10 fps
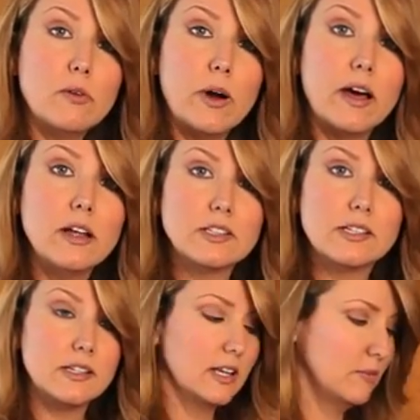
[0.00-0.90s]
oil
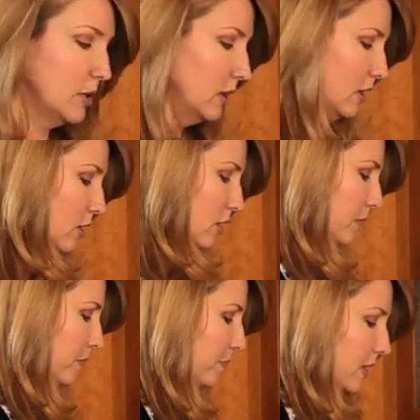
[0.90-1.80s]
just to give them a
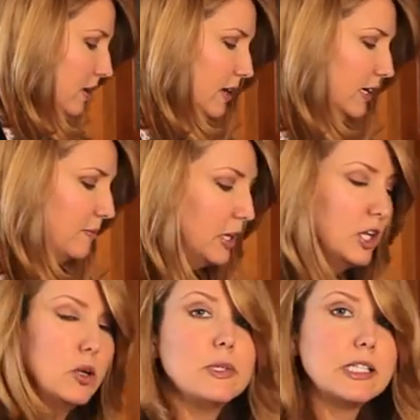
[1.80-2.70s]
little, give them a
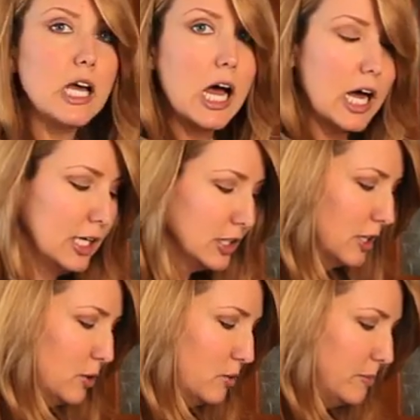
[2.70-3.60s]
little massage, a
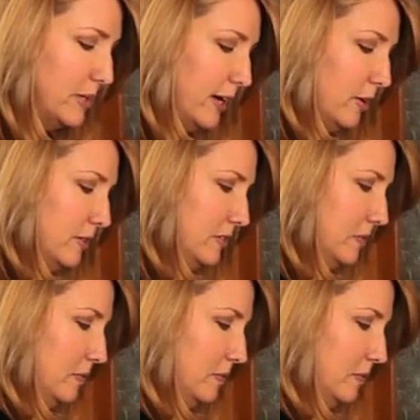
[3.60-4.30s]
little rub down.